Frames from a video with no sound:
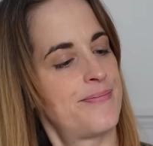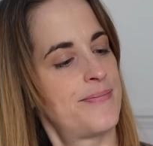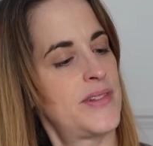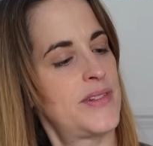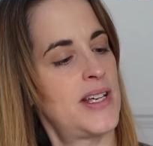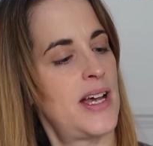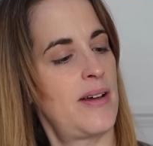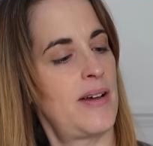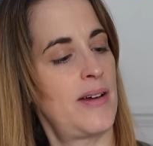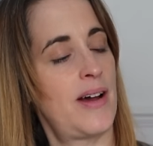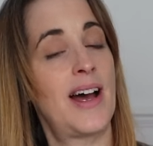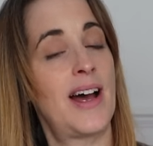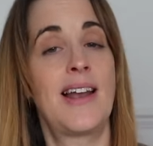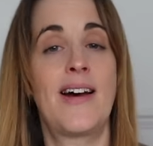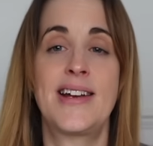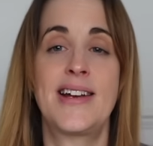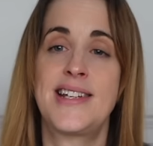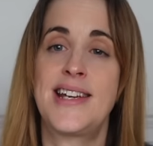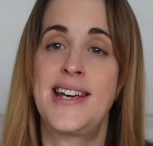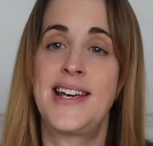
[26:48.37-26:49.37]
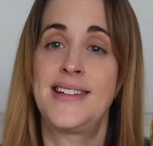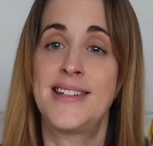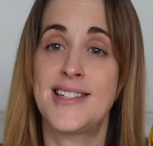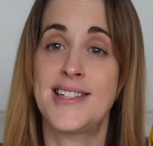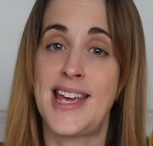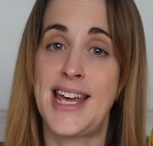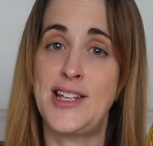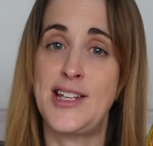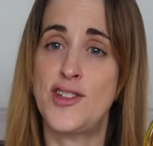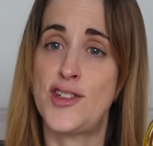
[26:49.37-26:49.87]
So I liked it in the
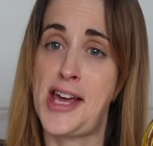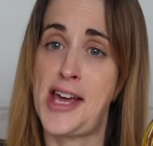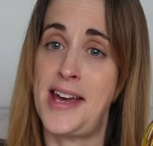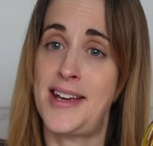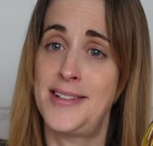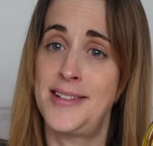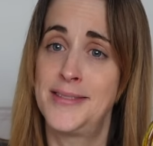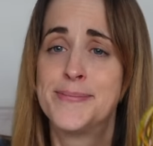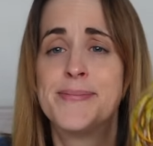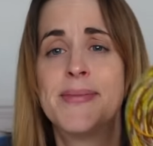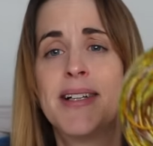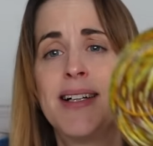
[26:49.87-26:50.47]
skein.